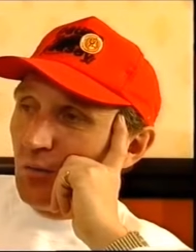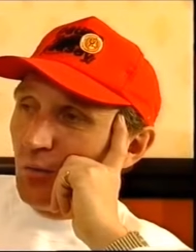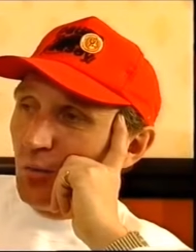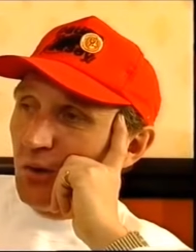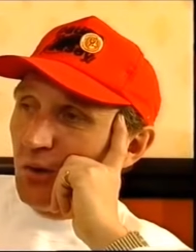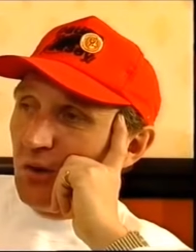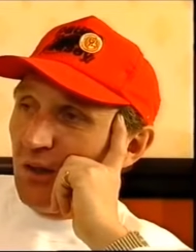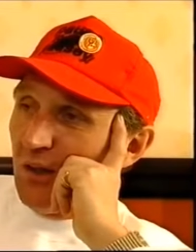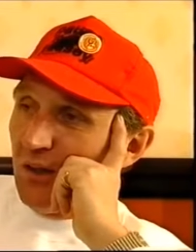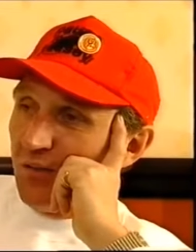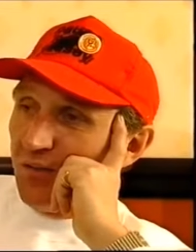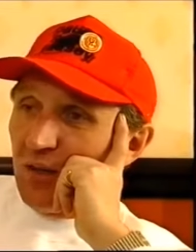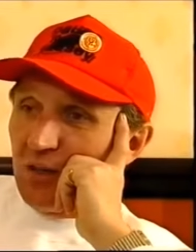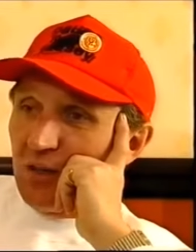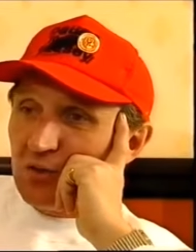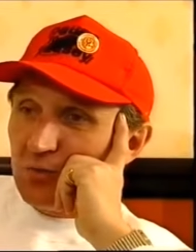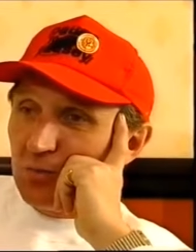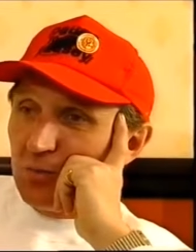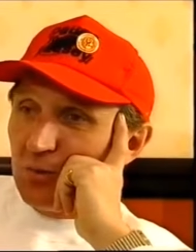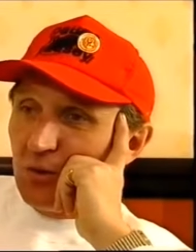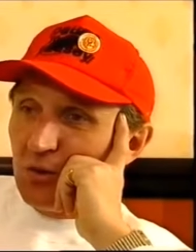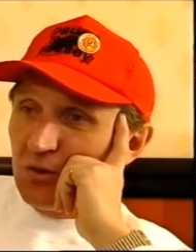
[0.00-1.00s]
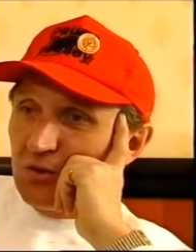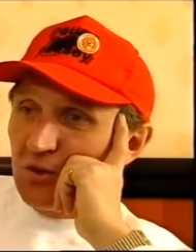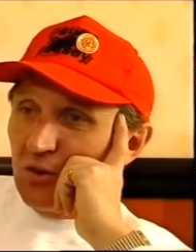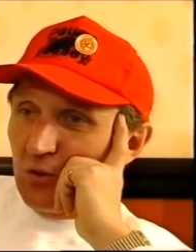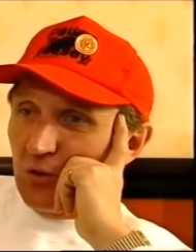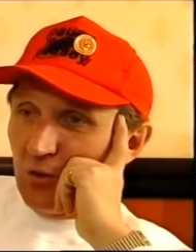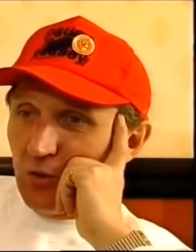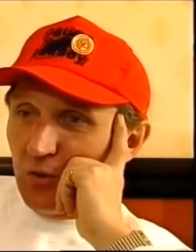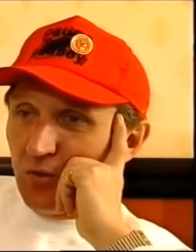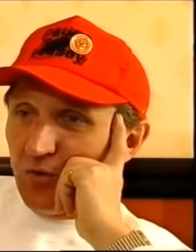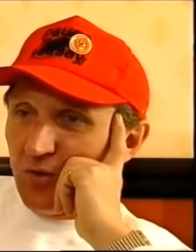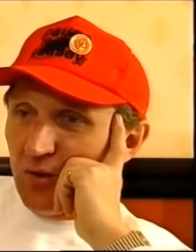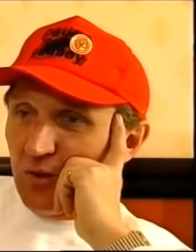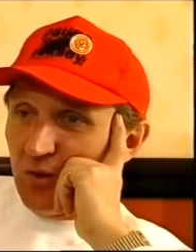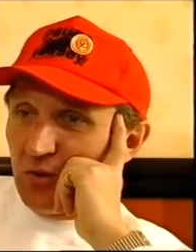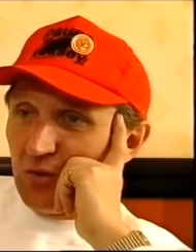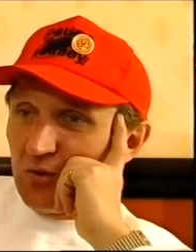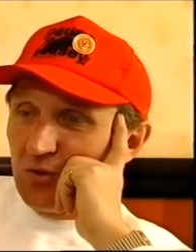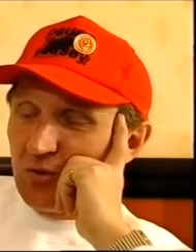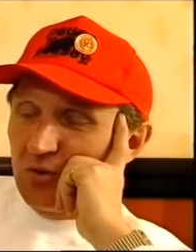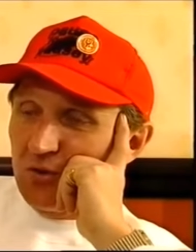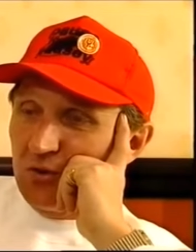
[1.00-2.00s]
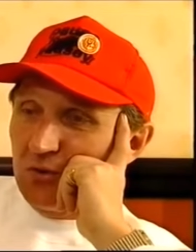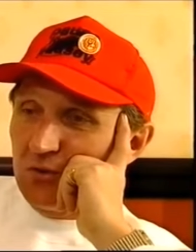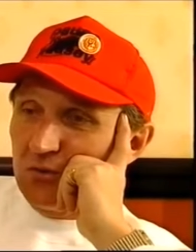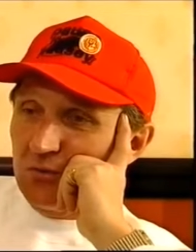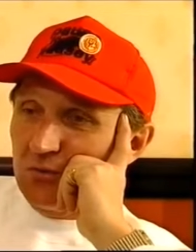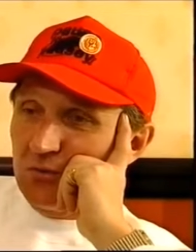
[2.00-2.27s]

We have experts in other fields,